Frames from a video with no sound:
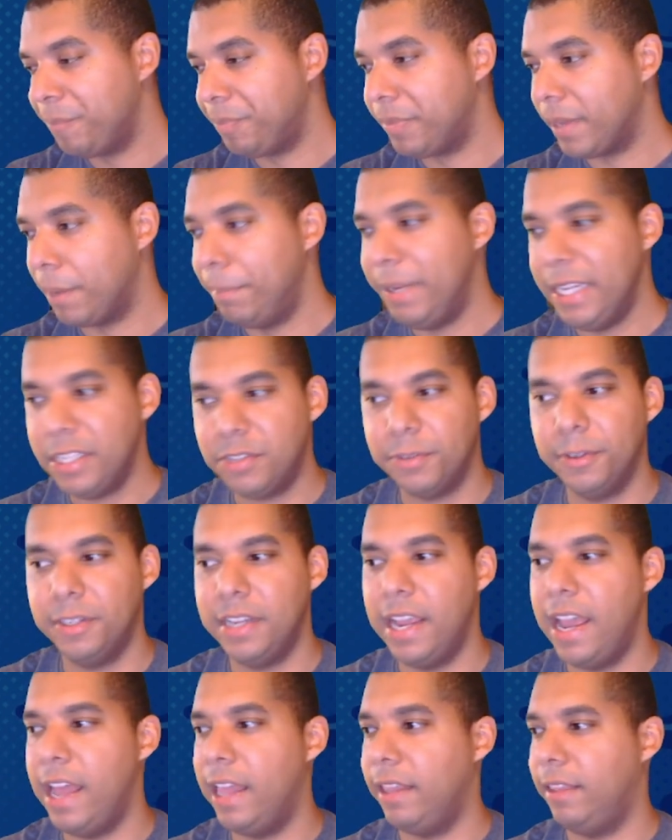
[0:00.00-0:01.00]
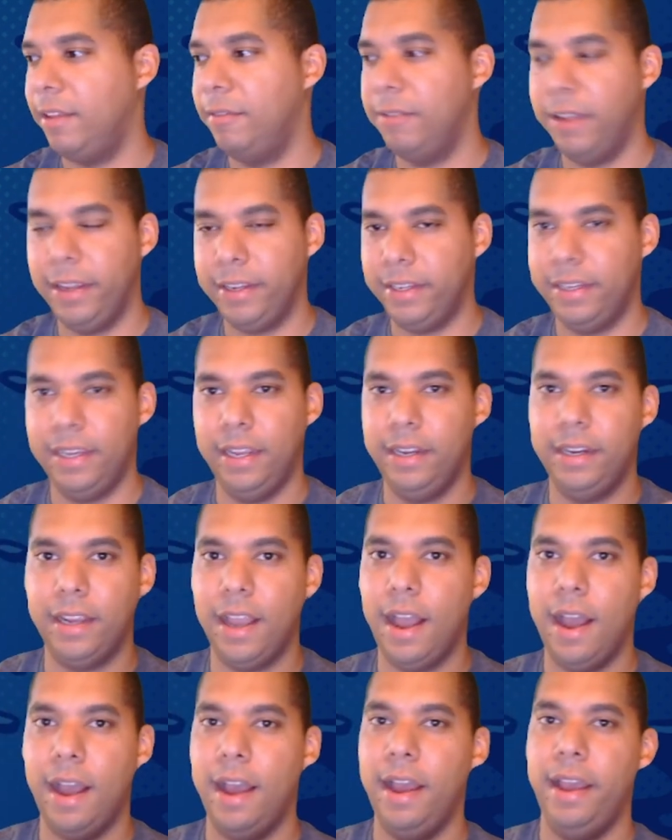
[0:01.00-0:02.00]
peaceful death, of like getting
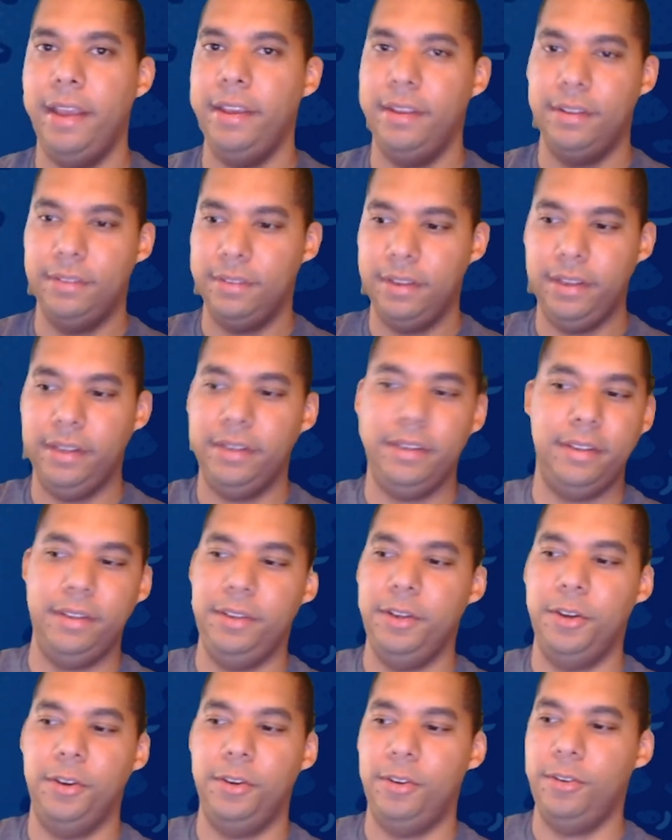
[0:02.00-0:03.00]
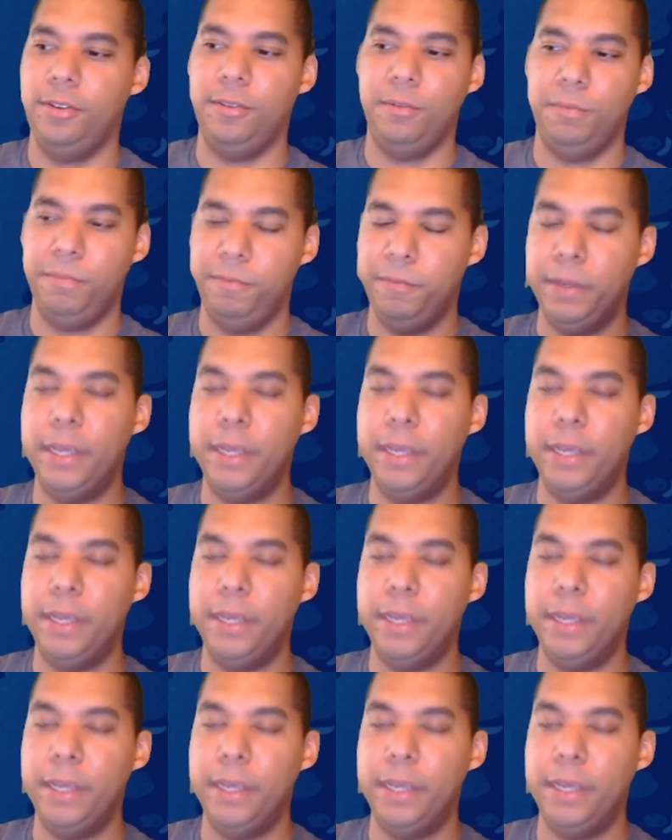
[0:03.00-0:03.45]
high and like you're